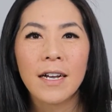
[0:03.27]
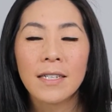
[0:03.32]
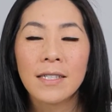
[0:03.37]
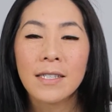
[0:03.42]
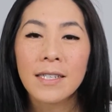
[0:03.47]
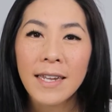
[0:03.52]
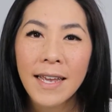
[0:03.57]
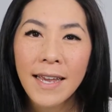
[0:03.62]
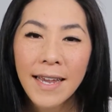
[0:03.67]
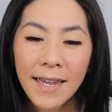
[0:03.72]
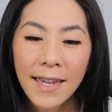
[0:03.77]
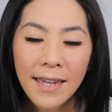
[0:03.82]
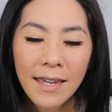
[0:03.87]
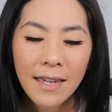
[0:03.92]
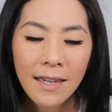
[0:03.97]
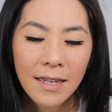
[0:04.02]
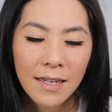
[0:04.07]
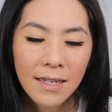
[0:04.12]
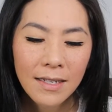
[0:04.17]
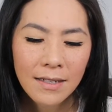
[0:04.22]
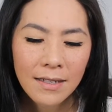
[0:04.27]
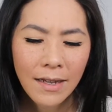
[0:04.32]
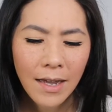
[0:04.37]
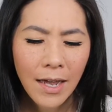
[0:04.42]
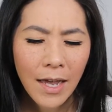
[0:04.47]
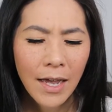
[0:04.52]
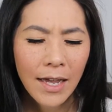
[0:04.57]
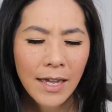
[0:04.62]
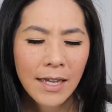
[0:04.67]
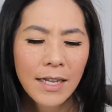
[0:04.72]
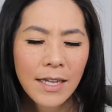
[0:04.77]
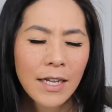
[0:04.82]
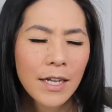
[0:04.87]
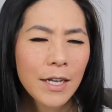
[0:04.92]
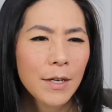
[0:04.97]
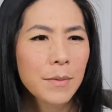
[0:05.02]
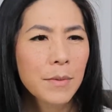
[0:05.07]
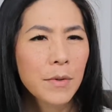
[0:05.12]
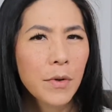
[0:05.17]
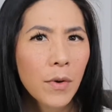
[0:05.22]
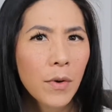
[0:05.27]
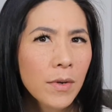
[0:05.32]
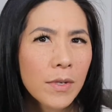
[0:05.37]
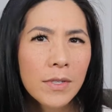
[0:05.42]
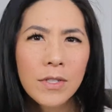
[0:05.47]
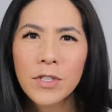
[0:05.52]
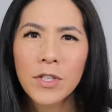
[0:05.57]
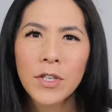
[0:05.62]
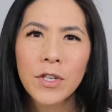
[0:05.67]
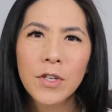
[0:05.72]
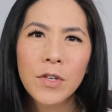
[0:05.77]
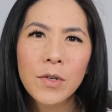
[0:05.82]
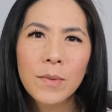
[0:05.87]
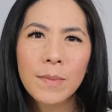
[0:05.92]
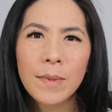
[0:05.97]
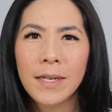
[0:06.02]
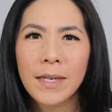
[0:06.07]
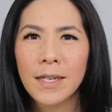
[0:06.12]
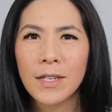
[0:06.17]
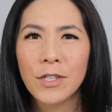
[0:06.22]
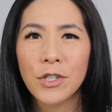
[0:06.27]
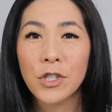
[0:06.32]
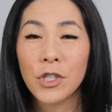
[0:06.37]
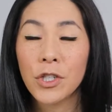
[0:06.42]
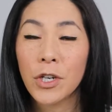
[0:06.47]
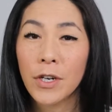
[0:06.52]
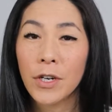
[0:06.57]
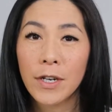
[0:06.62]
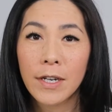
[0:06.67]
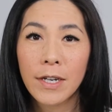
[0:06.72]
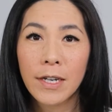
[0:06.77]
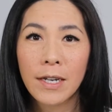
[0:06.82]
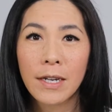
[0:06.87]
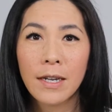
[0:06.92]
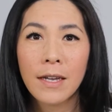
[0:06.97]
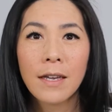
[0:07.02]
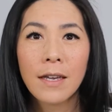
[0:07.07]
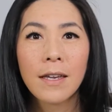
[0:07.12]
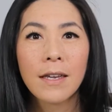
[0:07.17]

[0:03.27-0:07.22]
Today I am going to be sharing